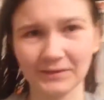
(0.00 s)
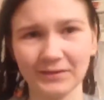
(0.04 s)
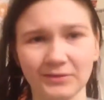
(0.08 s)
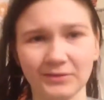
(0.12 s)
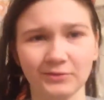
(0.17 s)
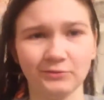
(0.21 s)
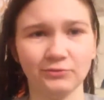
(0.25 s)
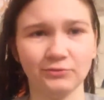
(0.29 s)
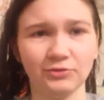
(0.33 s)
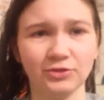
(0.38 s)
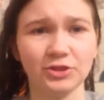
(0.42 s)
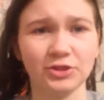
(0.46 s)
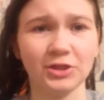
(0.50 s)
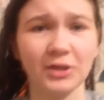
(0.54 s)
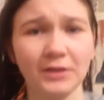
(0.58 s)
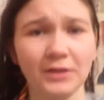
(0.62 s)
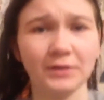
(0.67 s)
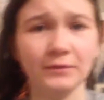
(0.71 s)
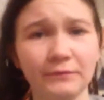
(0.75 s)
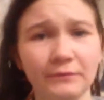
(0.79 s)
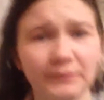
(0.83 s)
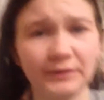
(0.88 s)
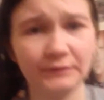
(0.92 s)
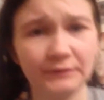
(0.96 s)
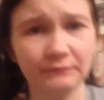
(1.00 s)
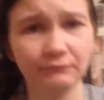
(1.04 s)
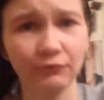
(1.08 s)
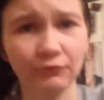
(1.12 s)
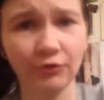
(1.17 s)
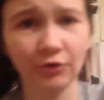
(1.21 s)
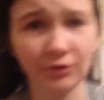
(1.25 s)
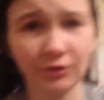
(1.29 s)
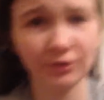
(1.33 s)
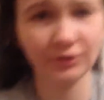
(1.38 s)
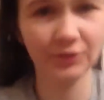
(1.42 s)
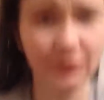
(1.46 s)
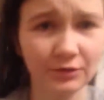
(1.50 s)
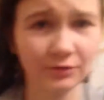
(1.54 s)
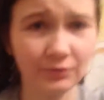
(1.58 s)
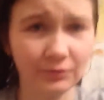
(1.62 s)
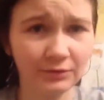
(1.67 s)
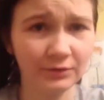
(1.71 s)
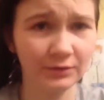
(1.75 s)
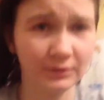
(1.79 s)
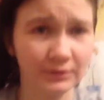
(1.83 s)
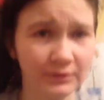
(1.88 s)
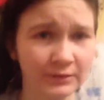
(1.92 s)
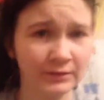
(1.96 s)
basically a shaving, right,
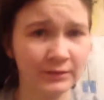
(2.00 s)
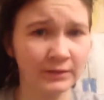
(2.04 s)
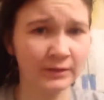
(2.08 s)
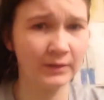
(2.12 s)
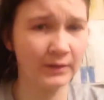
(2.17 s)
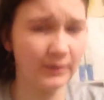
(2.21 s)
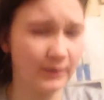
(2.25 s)
guys?